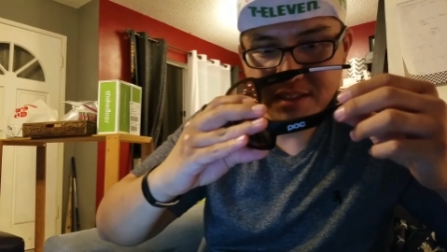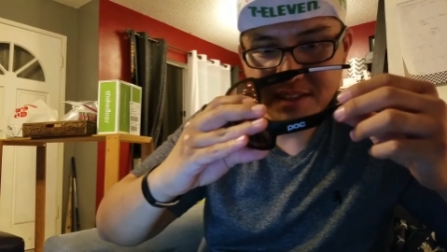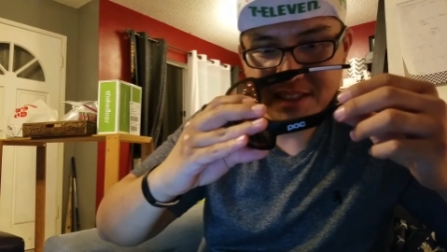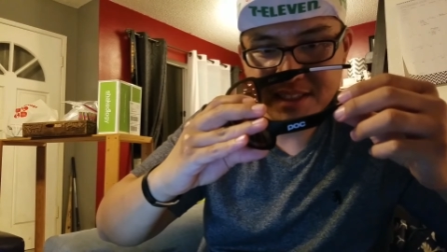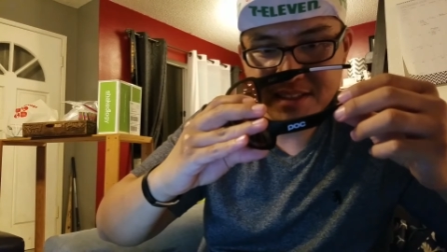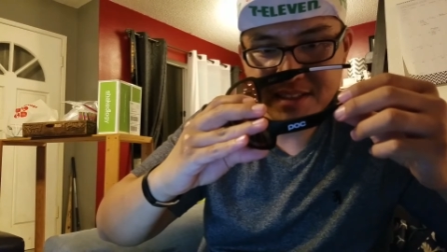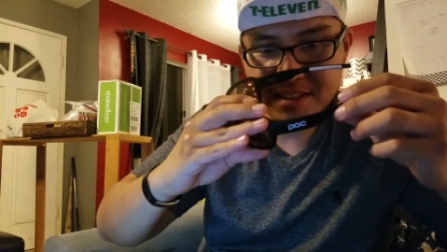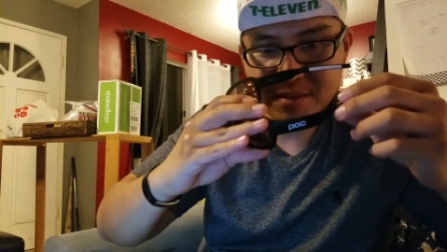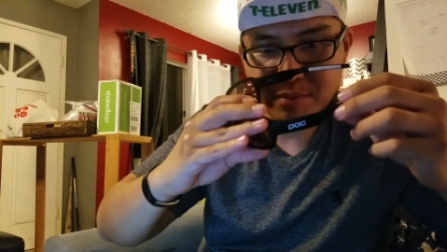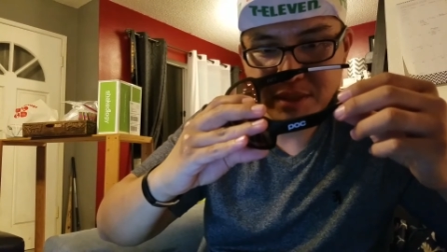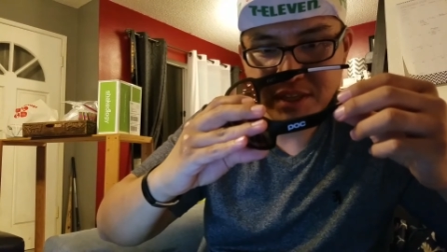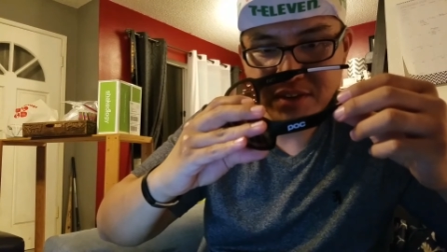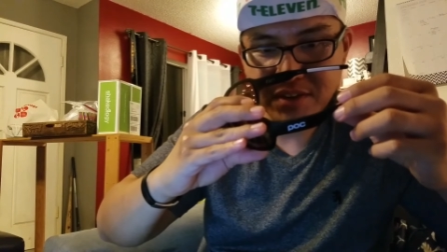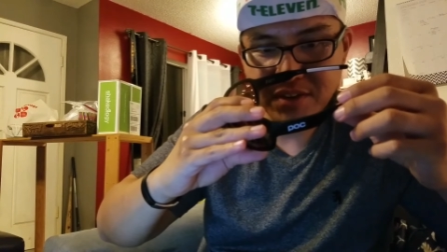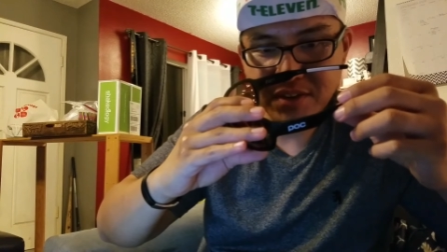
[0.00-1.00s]
Lenses
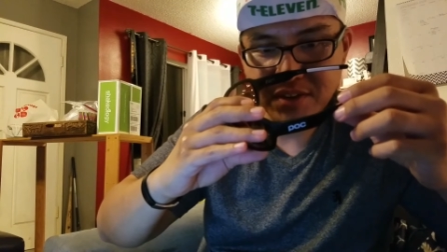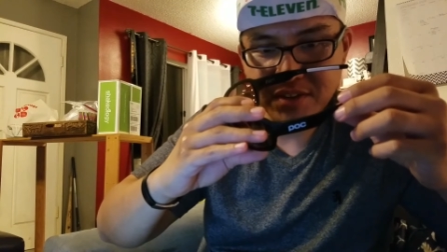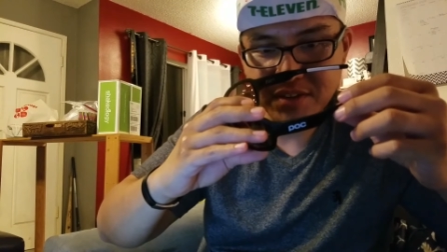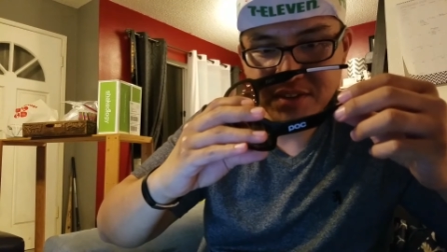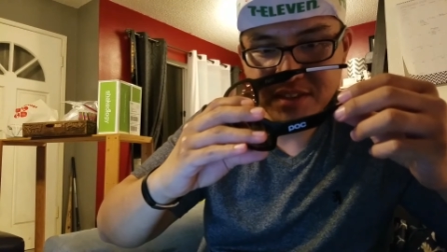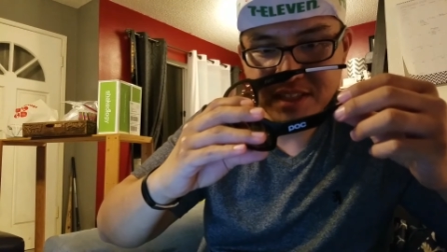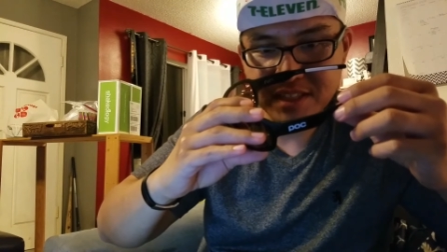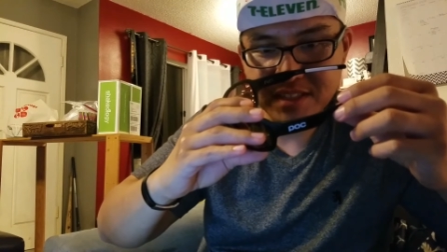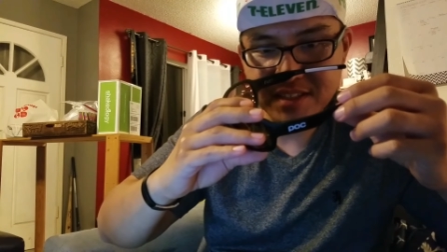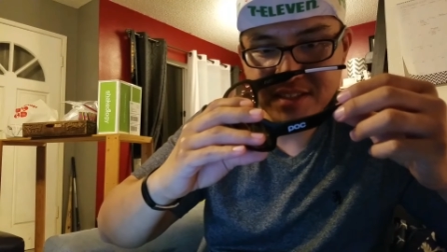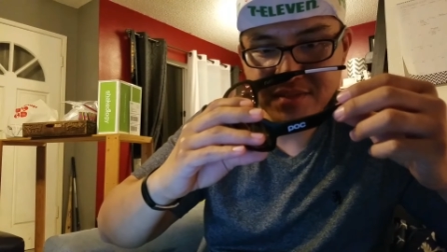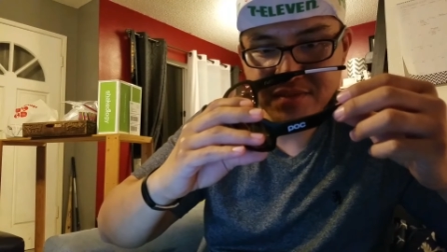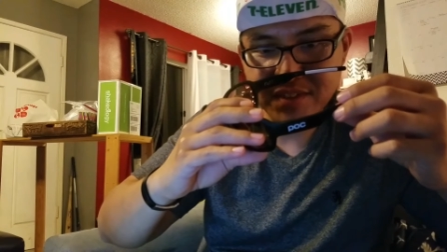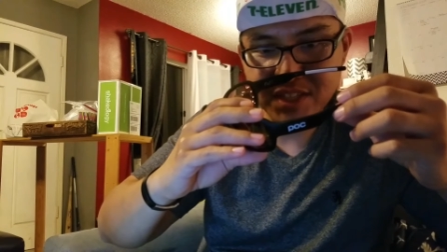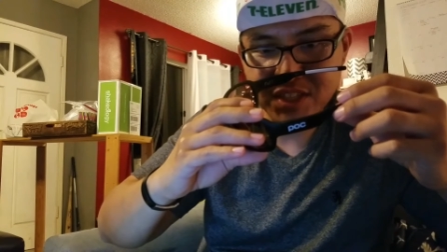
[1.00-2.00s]
by Carl
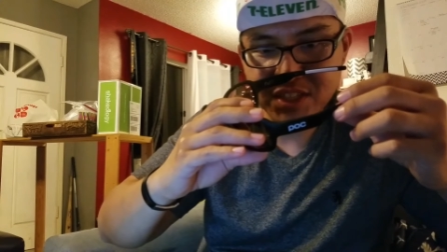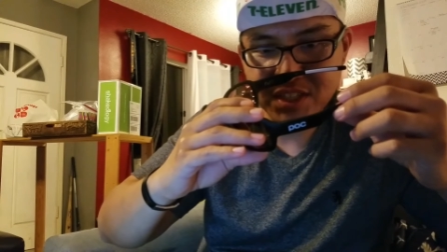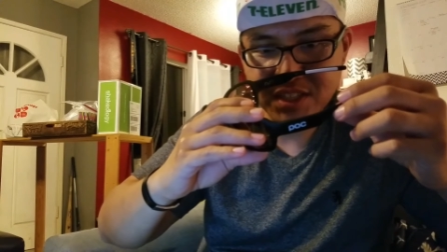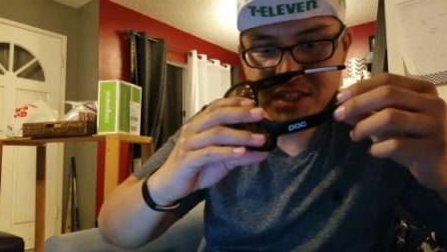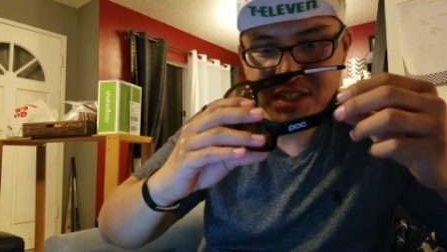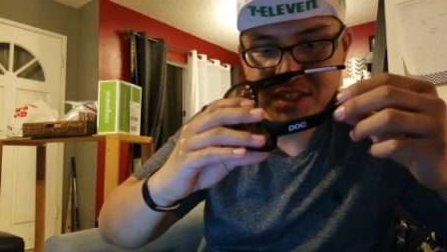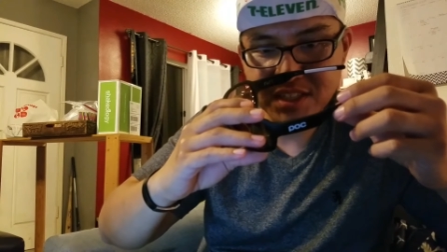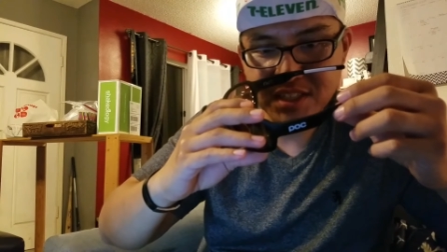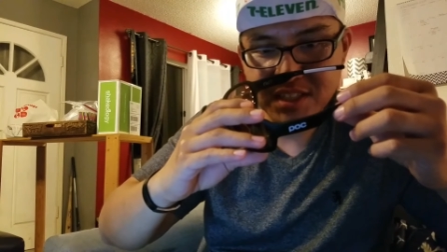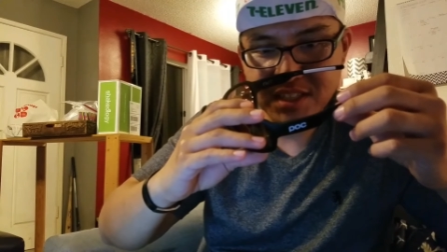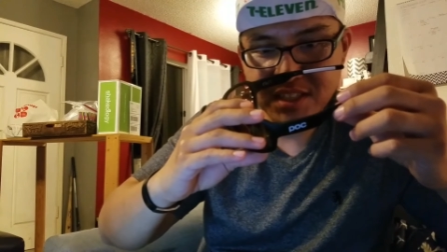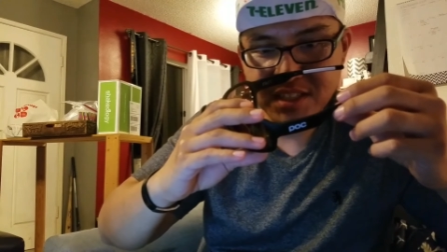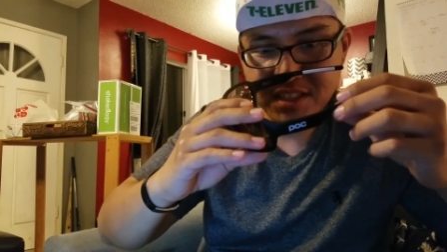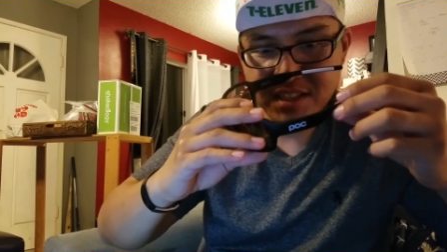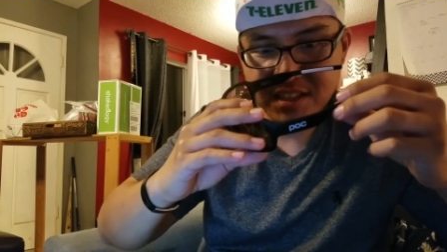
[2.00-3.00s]
Zeiss Vision.
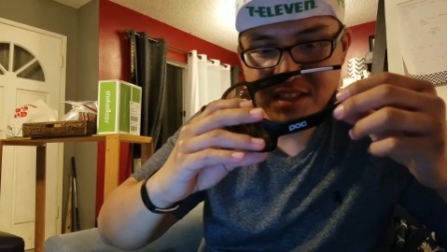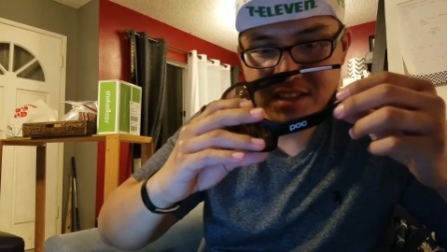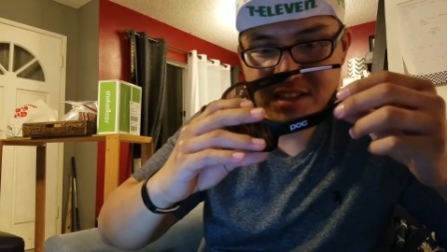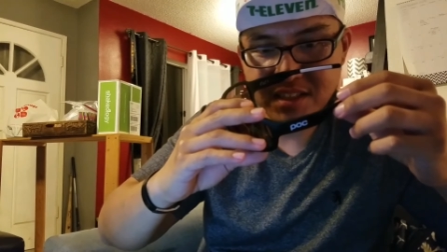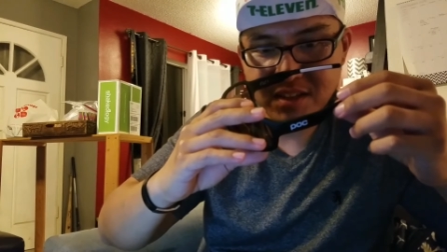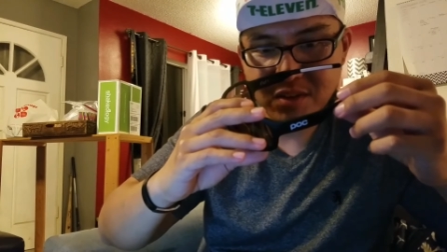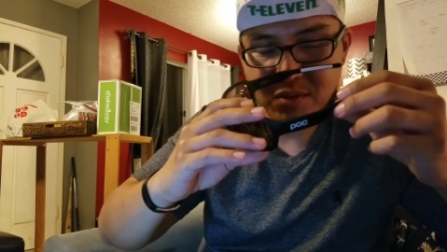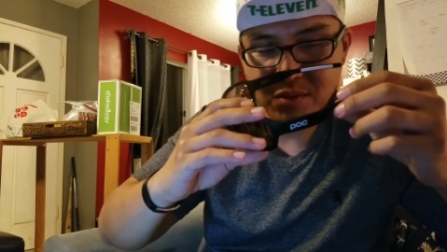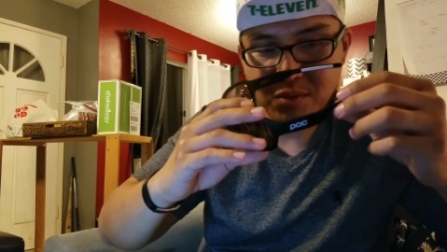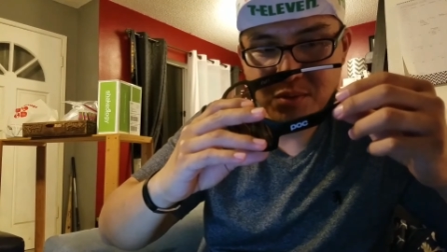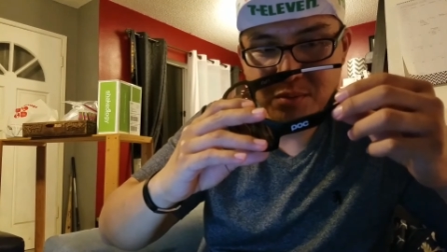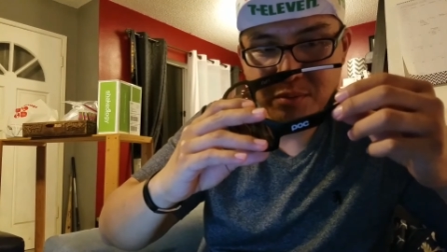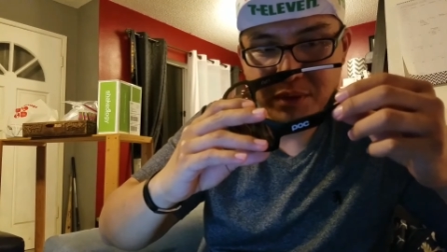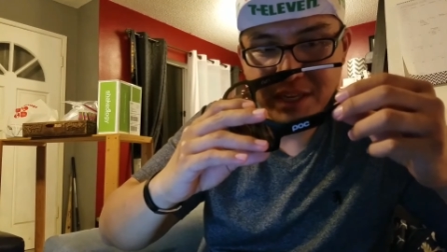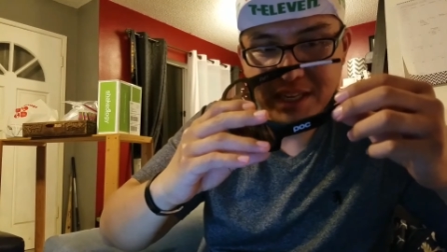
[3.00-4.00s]

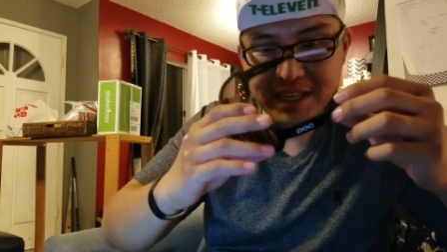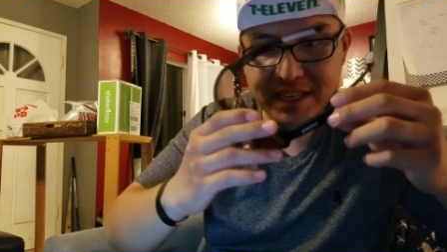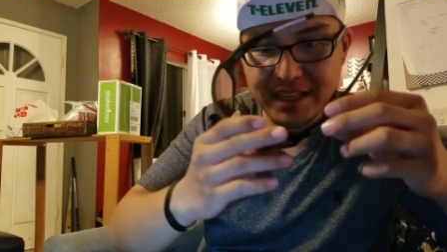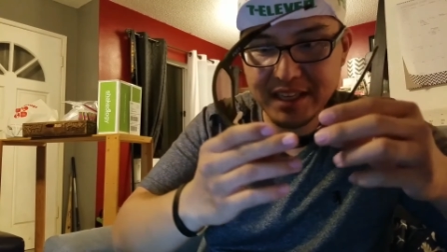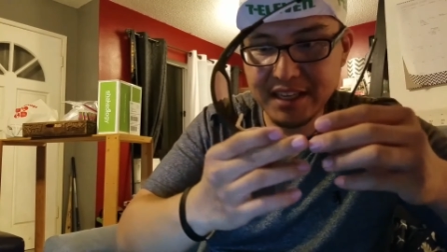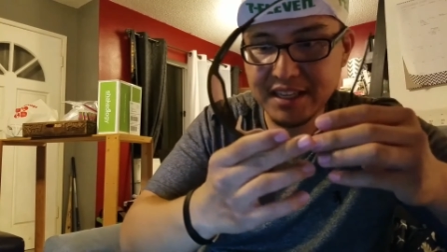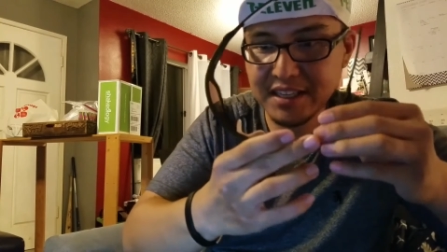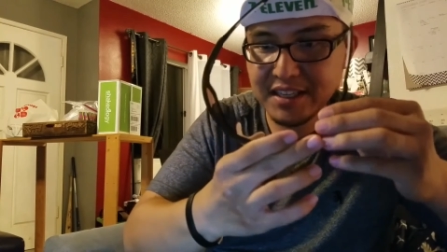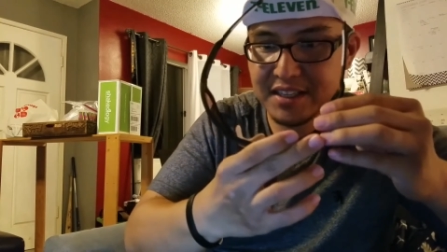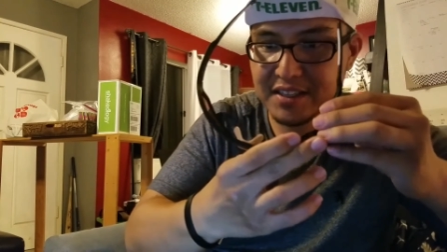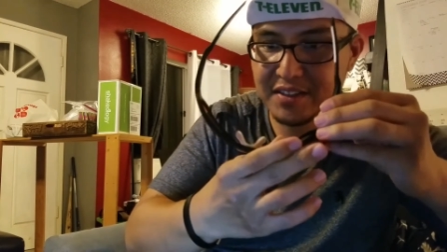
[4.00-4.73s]
DO Blade.